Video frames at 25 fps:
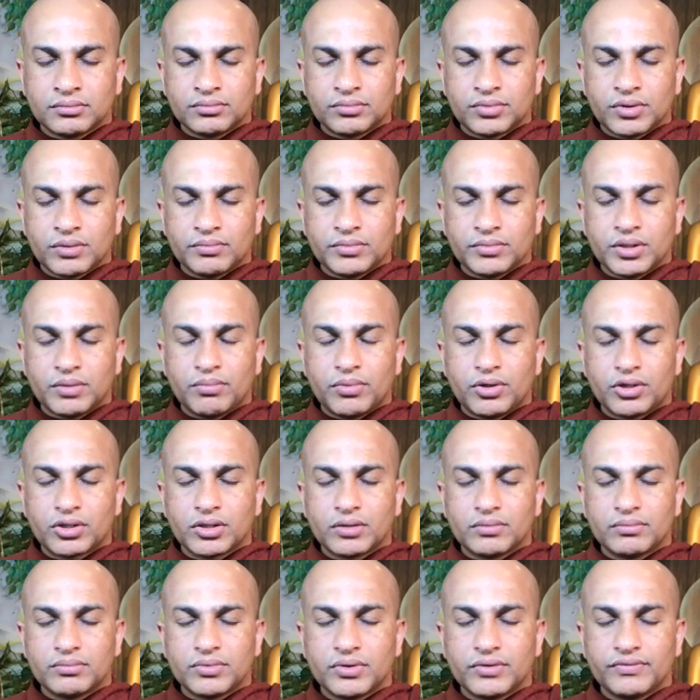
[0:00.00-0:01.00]
From the
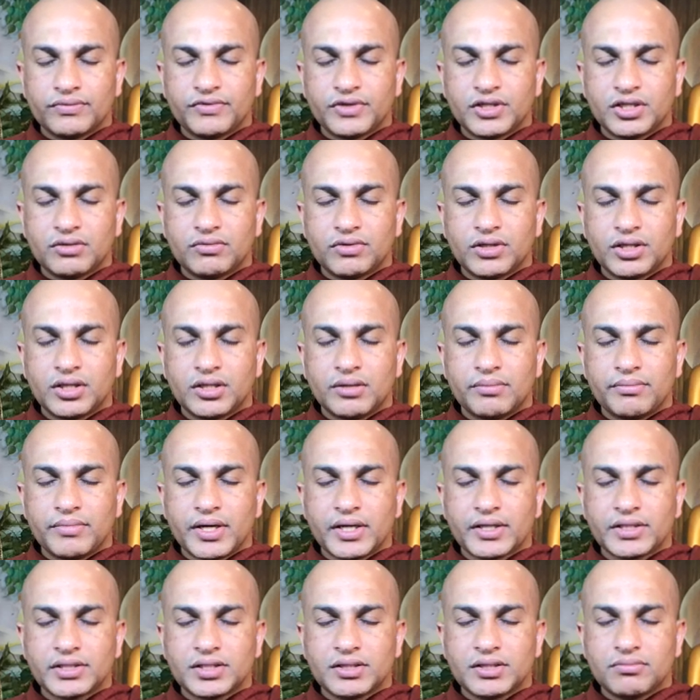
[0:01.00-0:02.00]
bottom of it with the
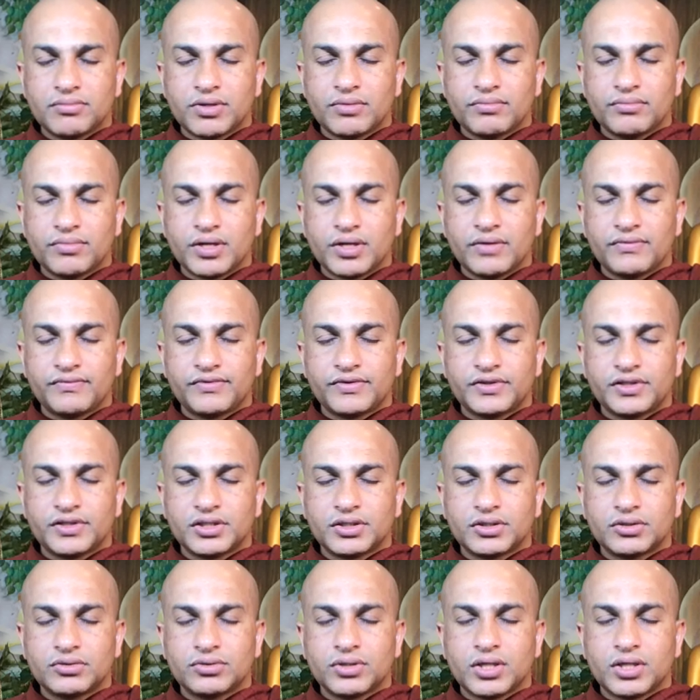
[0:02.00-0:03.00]
maximum
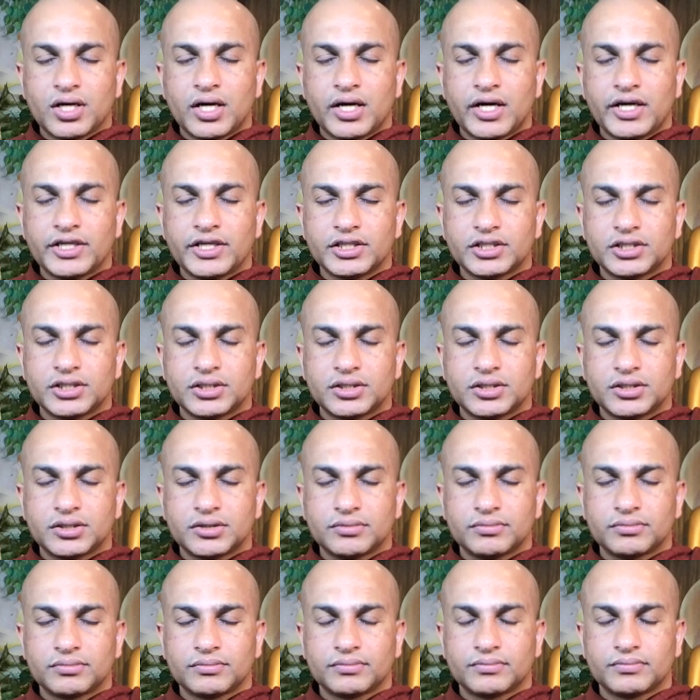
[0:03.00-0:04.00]
effort to the highest.
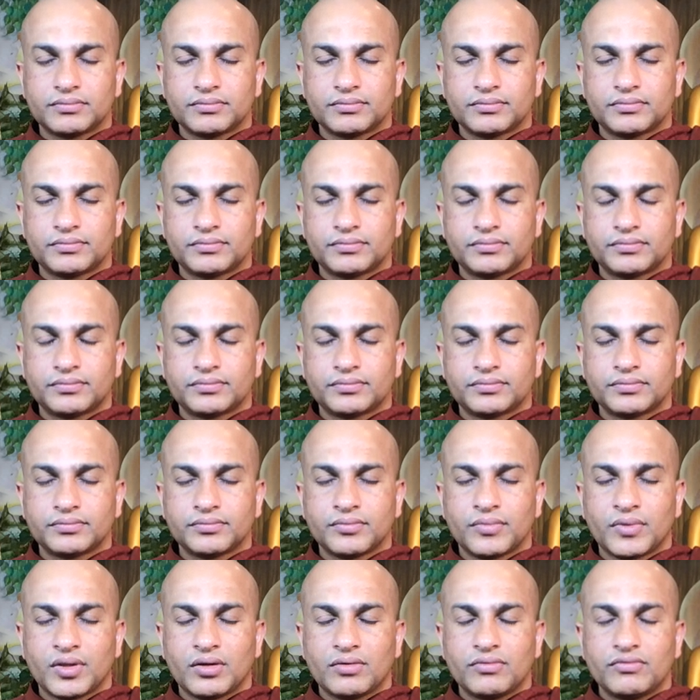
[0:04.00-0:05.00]

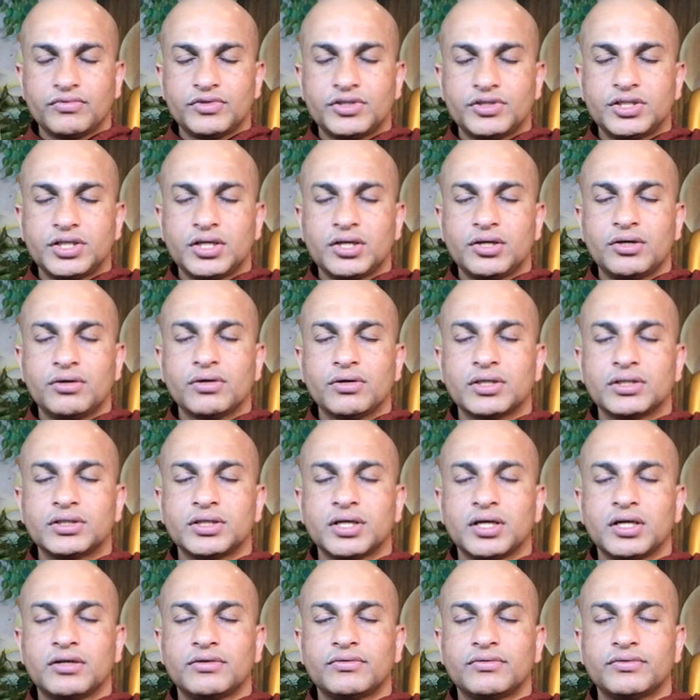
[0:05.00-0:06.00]
Wishing
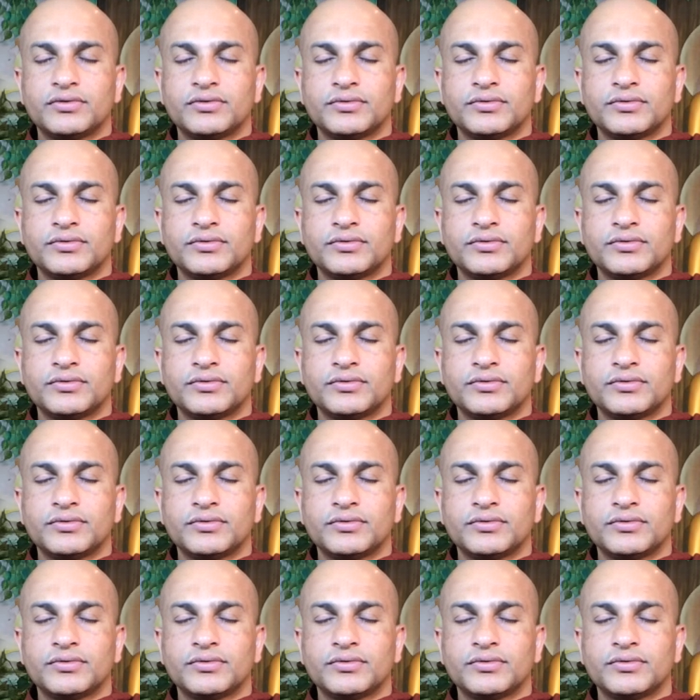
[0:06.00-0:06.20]
yourself,